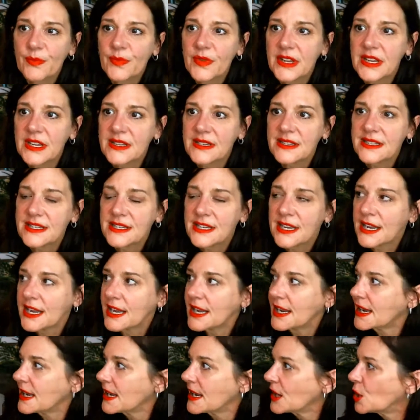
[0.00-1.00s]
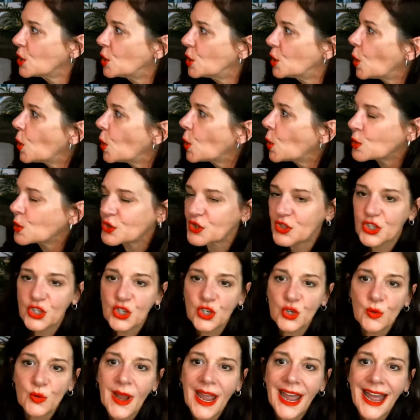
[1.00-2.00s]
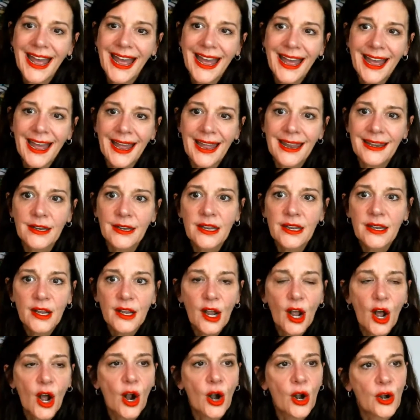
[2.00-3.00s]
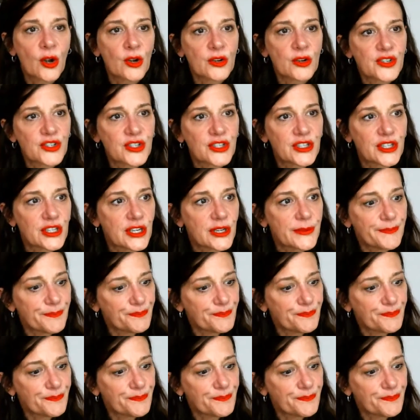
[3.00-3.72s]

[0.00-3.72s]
these goals that you had aren't